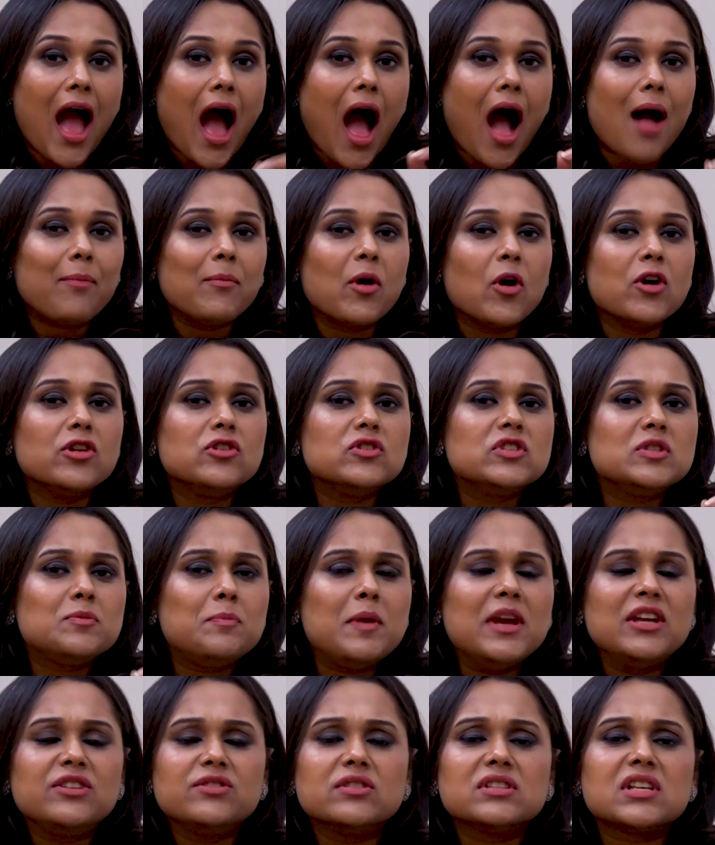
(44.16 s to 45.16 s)
I'm going to
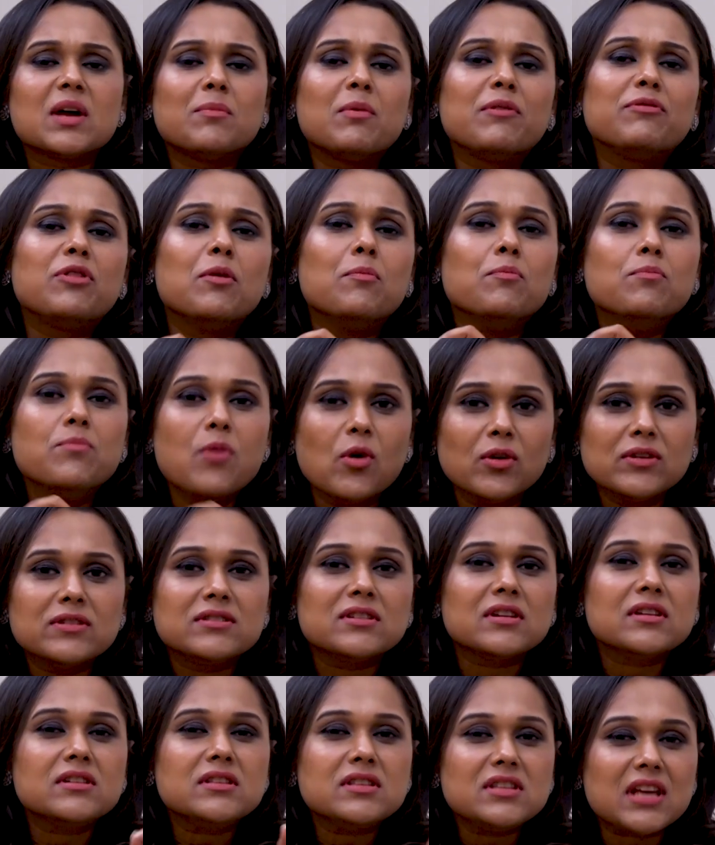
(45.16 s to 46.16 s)
speak to some of the most
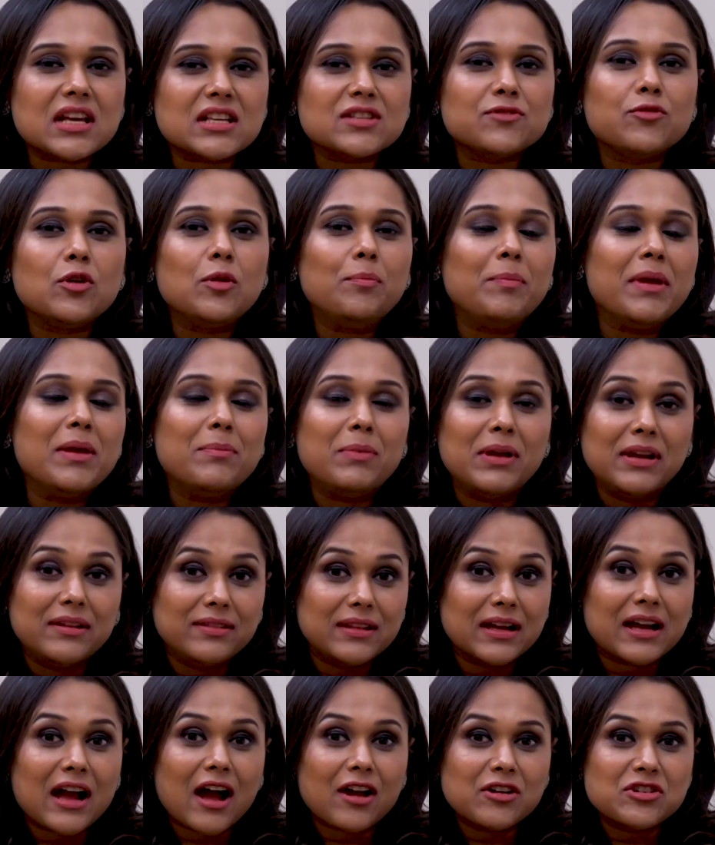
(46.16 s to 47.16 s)
successful people in
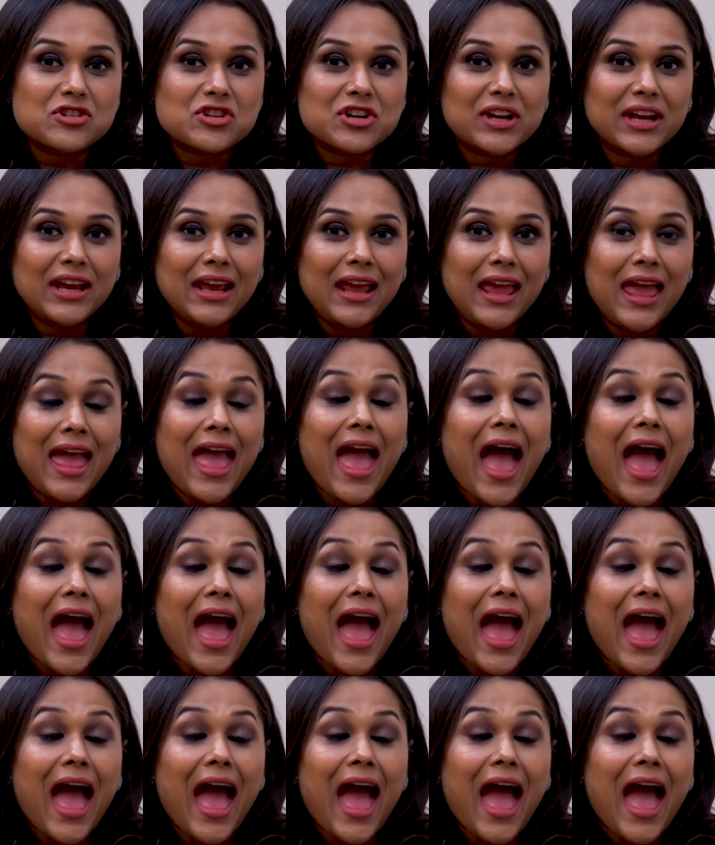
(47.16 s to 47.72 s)
the country